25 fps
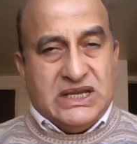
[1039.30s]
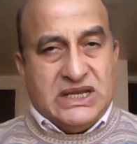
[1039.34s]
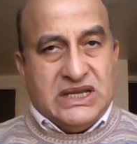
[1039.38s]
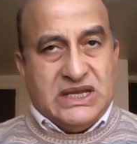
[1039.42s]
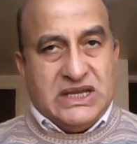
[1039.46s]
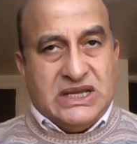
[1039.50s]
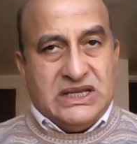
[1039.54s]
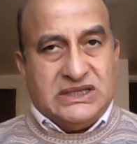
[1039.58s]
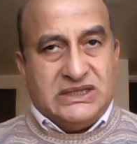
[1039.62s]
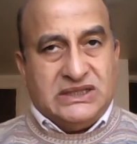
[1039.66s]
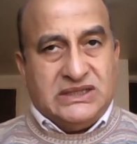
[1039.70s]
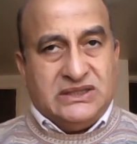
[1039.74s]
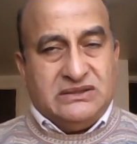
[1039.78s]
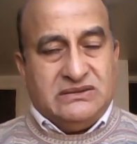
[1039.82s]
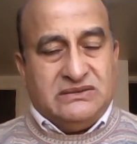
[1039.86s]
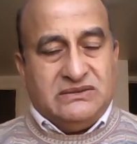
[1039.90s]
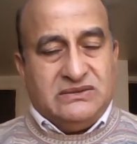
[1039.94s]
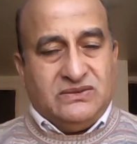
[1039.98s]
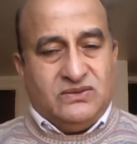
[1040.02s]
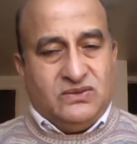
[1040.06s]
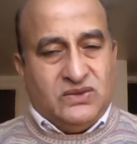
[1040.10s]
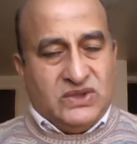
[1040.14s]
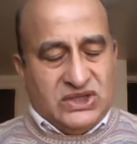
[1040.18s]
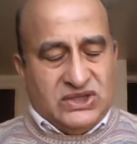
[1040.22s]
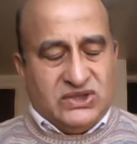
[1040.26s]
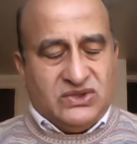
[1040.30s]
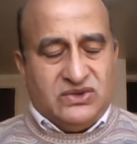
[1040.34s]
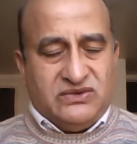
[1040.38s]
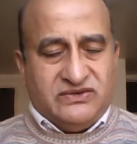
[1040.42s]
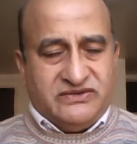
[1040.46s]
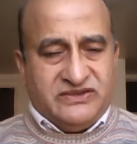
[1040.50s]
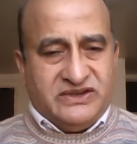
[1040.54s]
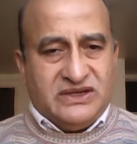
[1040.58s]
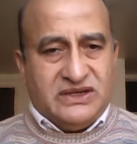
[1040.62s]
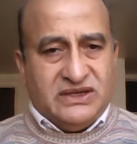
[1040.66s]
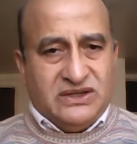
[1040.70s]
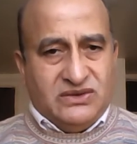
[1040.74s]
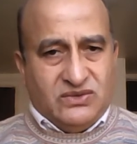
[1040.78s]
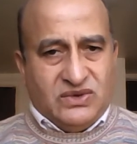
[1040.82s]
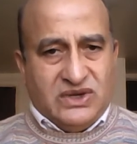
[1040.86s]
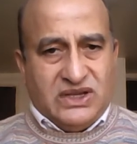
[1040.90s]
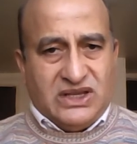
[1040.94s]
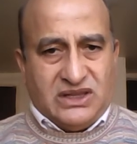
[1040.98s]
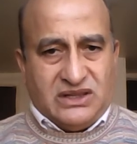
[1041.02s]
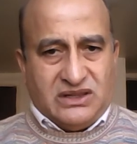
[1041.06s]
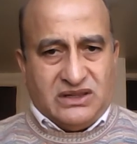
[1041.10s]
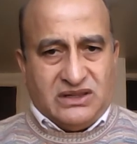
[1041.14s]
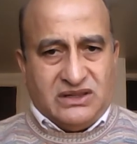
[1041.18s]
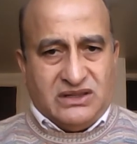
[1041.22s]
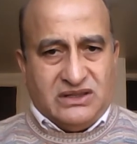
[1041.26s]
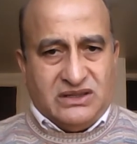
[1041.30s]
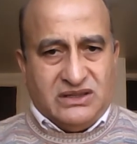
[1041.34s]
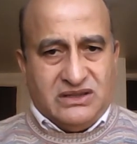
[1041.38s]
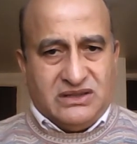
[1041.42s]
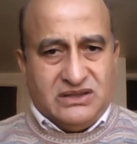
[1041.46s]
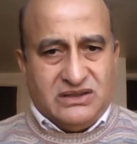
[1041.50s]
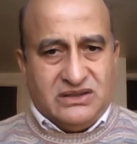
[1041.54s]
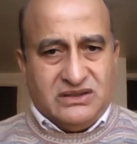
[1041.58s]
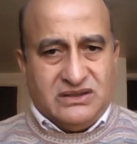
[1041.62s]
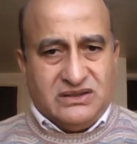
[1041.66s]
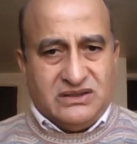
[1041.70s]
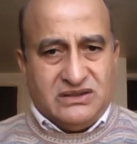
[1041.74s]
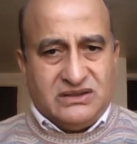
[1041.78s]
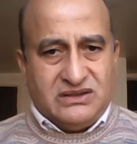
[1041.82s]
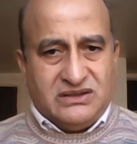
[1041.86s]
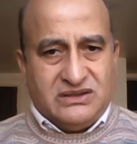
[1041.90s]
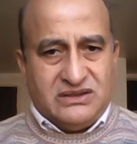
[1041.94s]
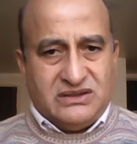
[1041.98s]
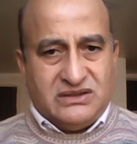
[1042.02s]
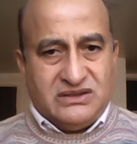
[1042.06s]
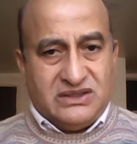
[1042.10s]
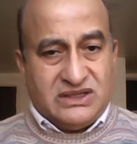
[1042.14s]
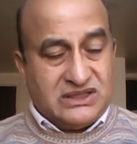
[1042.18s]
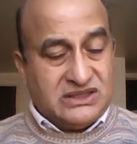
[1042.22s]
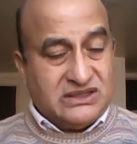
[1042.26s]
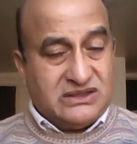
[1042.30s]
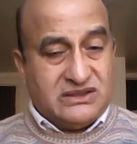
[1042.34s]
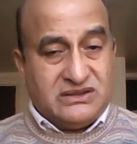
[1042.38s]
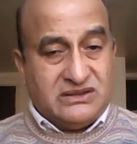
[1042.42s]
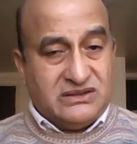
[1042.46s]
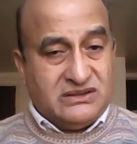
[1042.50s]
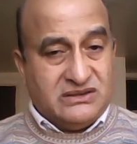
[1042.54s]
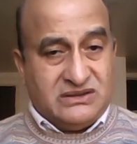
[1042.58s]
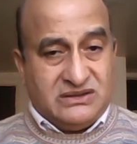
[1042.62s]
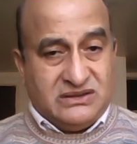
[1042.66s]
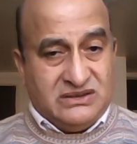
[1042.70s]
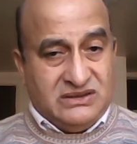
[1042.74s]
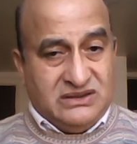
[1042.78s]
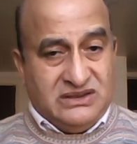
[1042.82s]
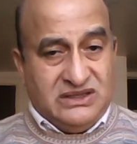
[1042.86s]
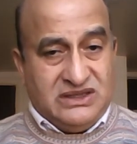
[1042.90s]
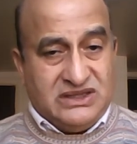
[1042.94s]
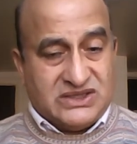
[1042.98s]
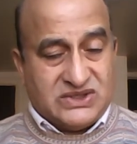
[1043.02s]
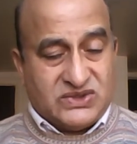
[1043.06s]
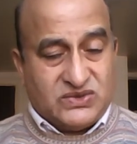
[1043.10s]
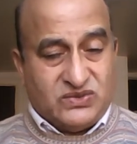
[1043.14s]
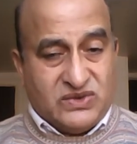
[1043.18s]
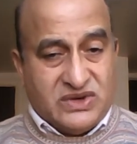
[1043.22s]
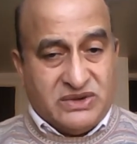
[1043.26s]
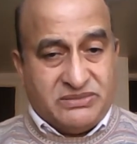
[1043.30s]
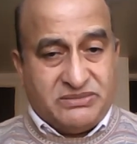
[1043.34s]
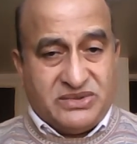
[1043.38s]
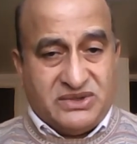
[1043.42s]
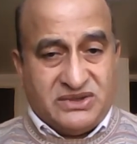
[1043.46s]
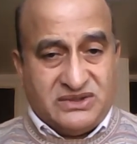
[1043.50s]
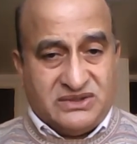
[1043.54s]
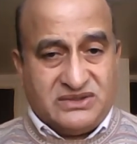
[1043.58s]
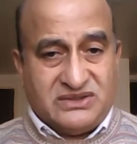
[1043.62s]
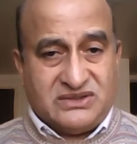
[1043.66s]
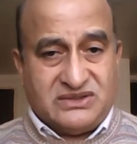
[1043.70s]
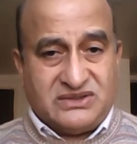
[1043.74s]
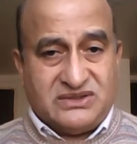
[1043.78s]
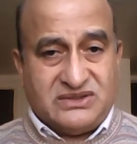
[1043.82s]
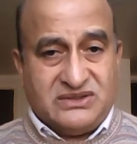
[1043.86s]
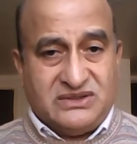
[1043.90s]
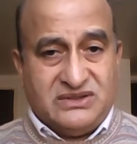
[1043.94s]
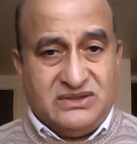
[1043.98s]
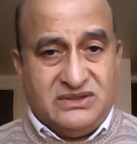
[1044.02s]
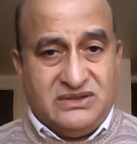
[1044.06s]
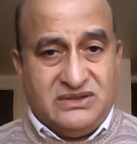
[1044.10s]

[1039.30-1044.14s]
And we know very well that these weapons,